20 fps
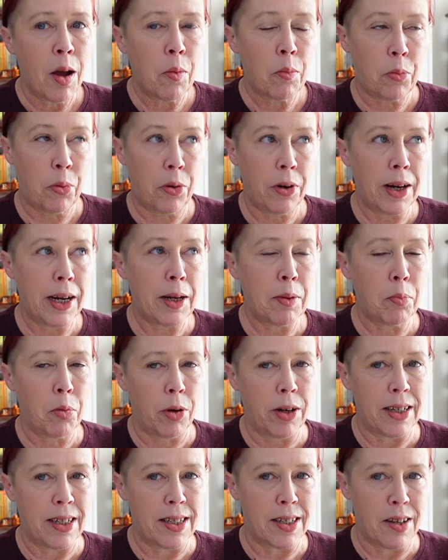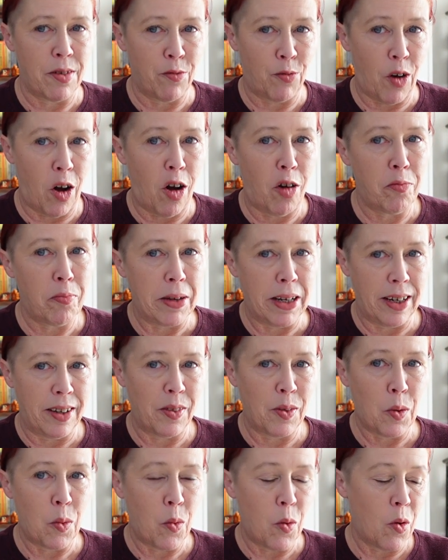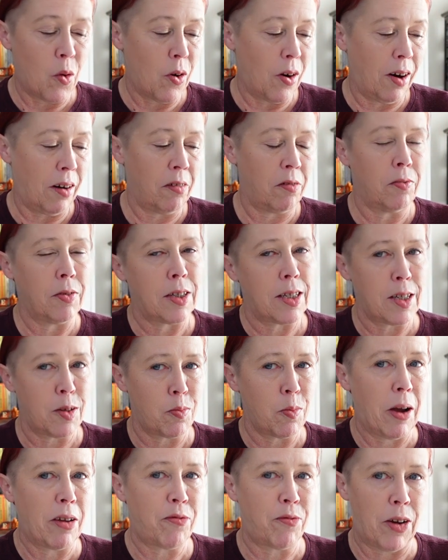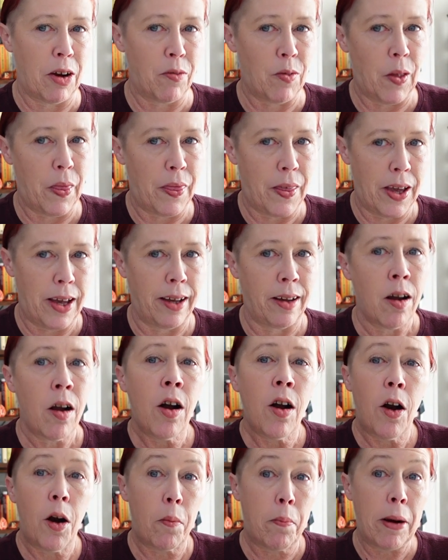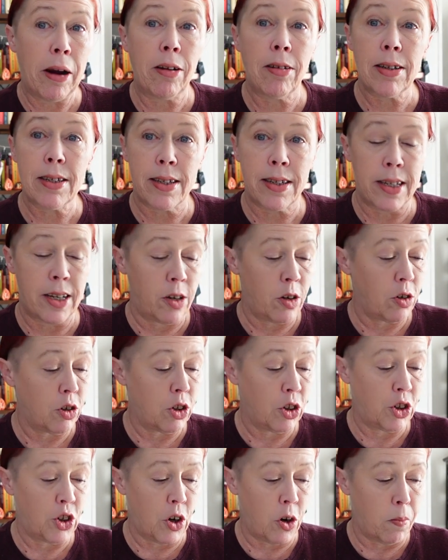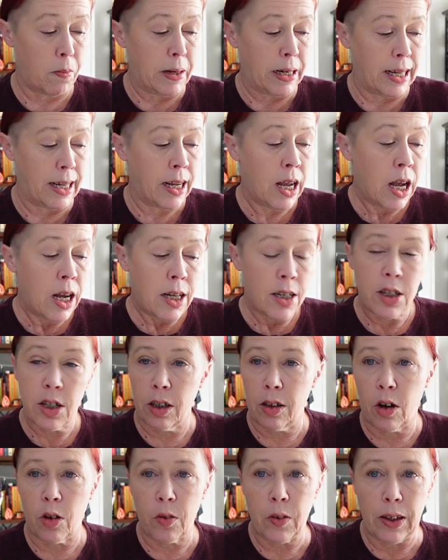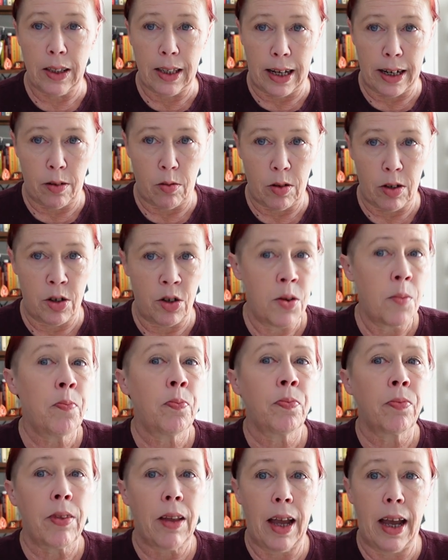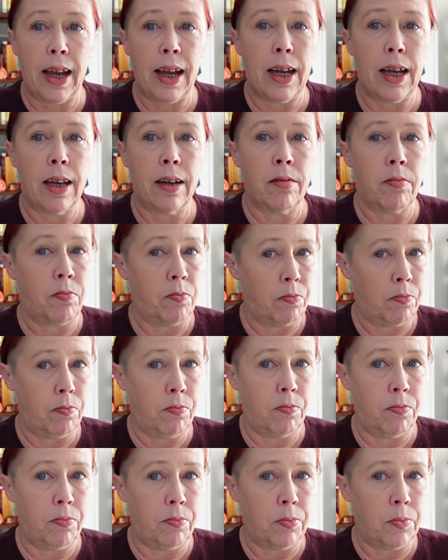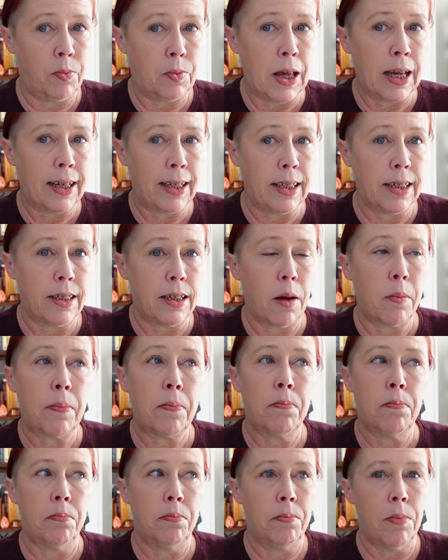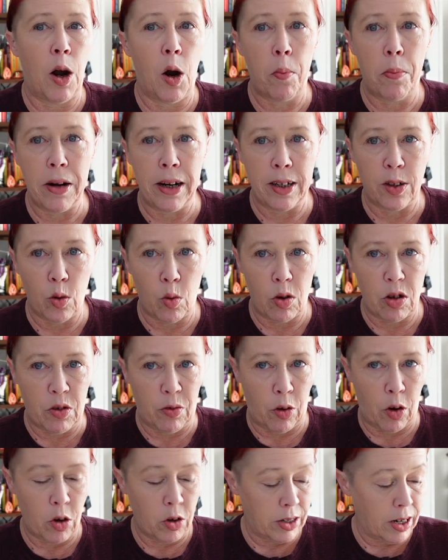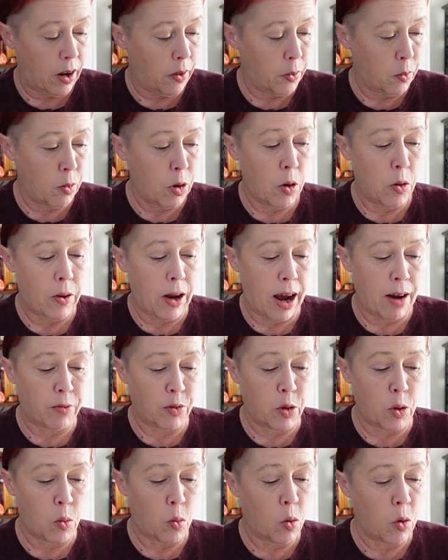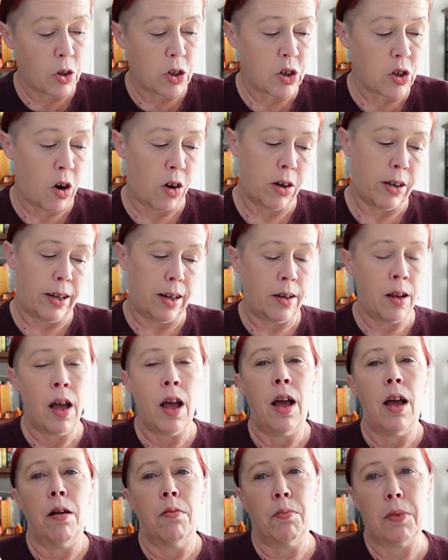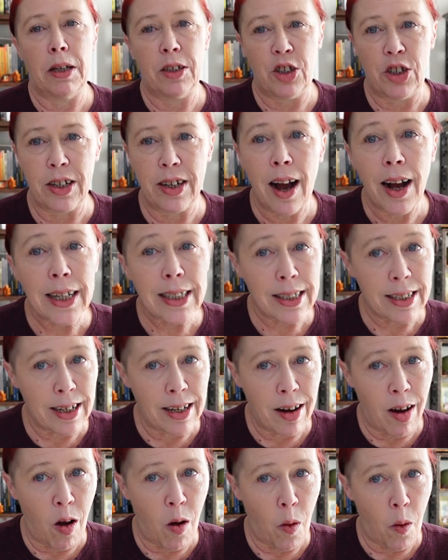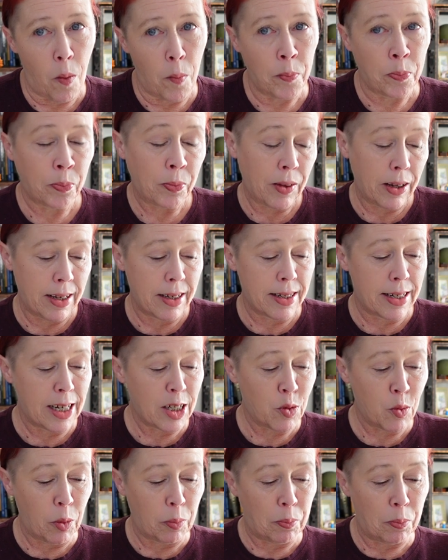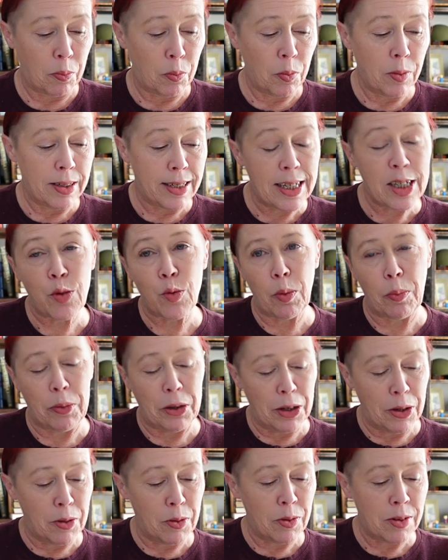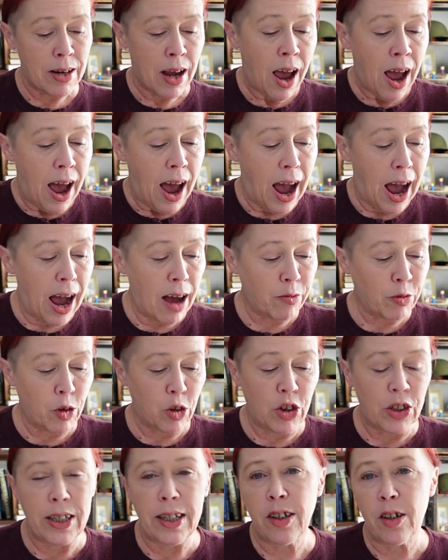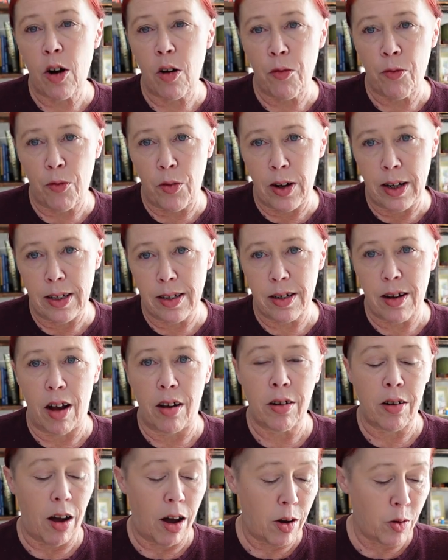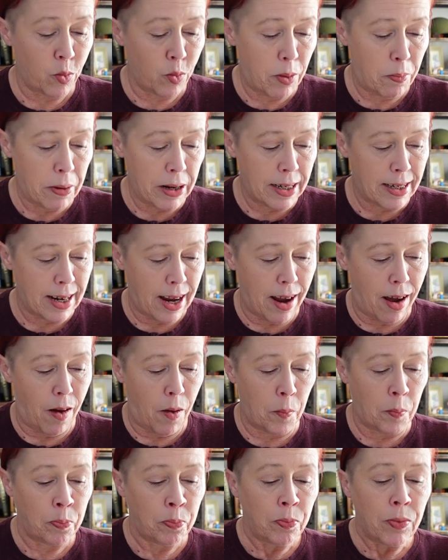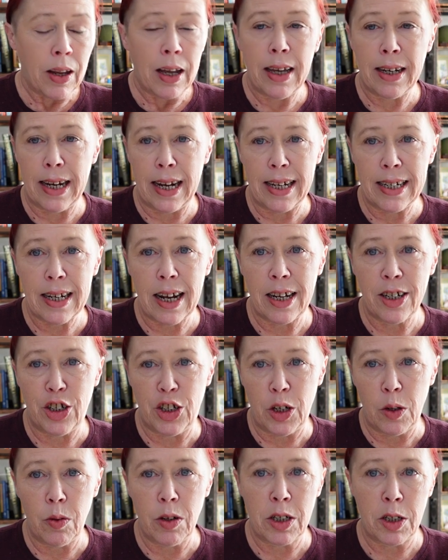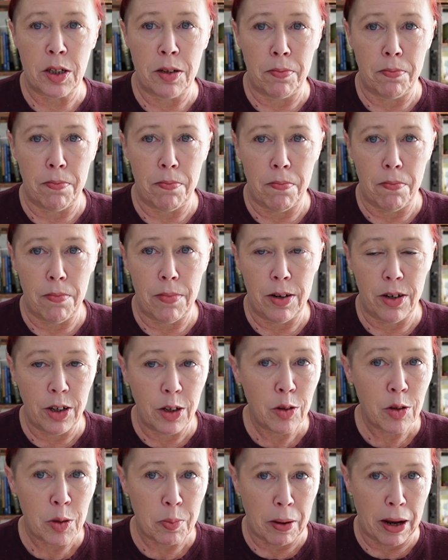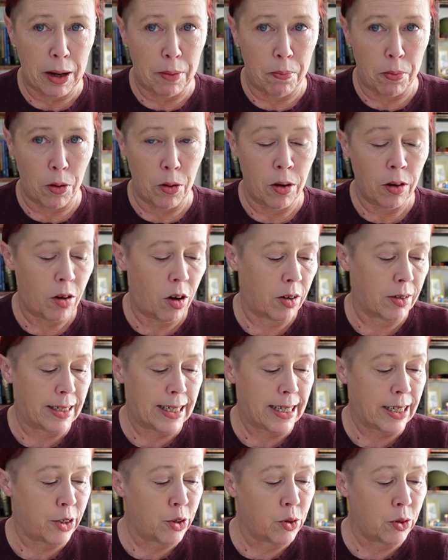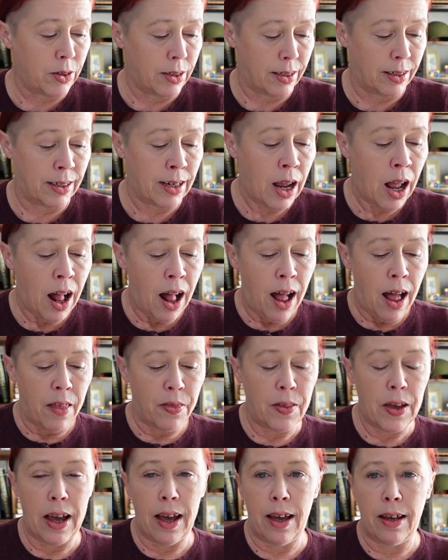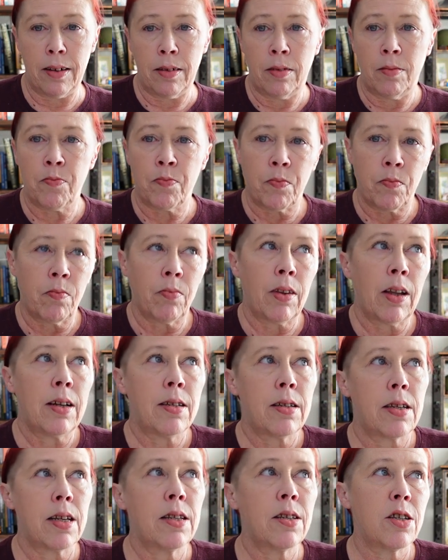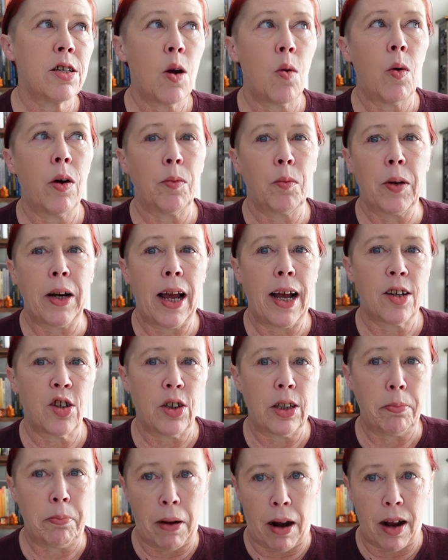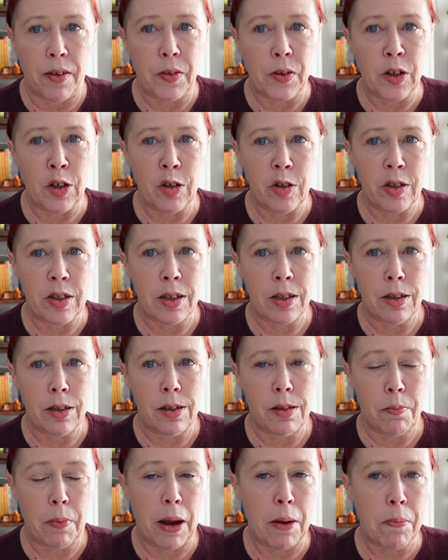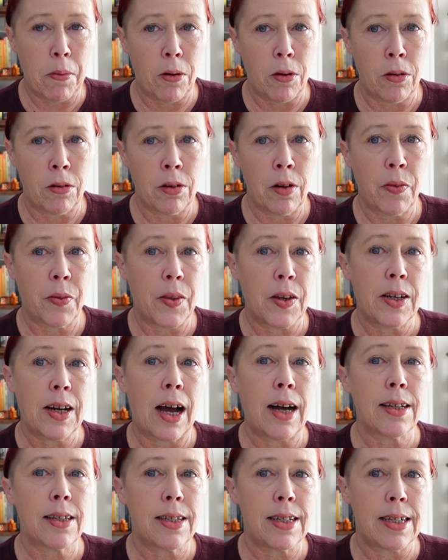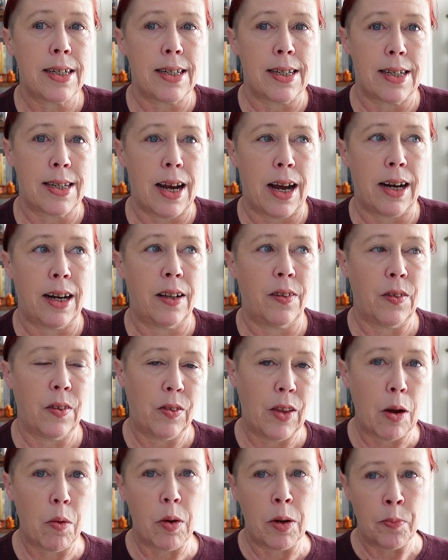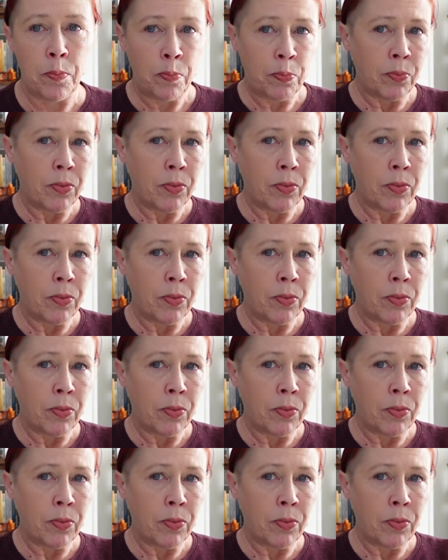pre-Britain's involvement in the war, this is my favorite thing, her parents sent her to Germany to learn the language. And that ended up opening doors for her down the road after the war started. But she got sent home in disrepute after she and her friends got caught ripping down an anti-Jewish newspaper called Die Juden that, since no one would actually buy the newspaper, the Nazis decided that they would